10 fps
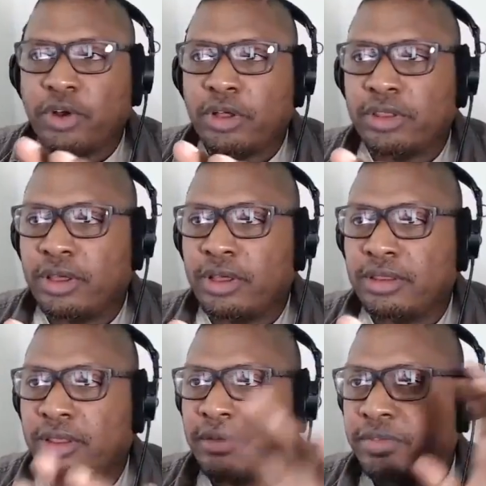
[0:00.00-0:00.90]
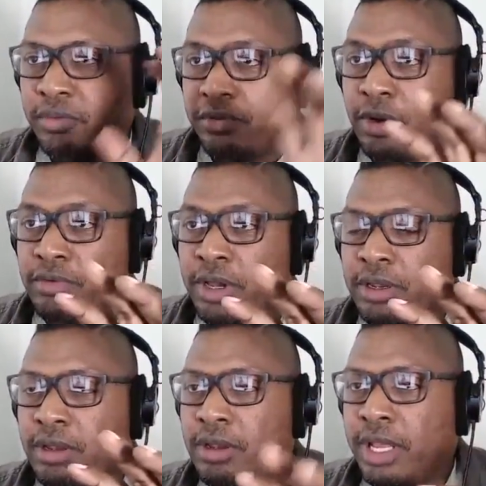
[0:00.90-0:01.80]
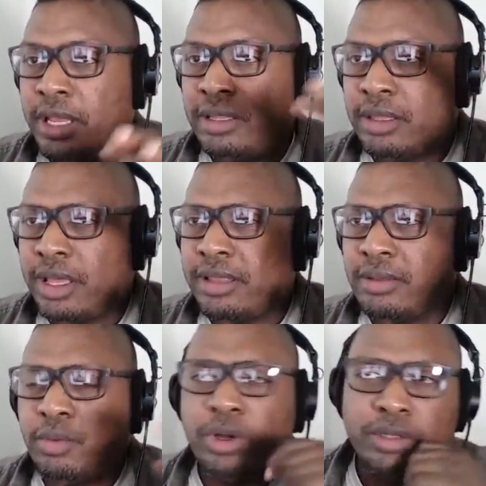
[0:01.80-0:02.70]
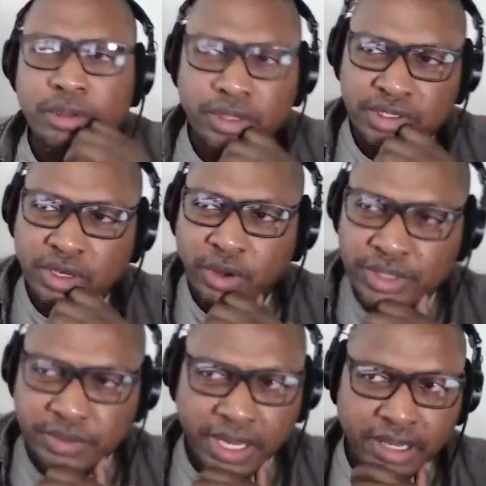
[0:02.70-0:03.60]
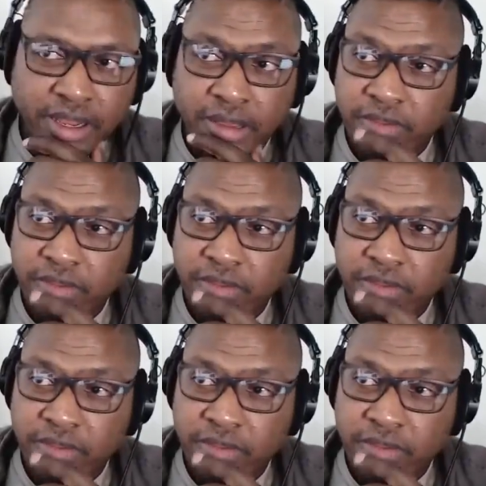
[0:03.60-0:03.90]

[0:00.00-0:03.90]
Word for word: the the the 4Runner and uh, well, no, the Tacoma is made here.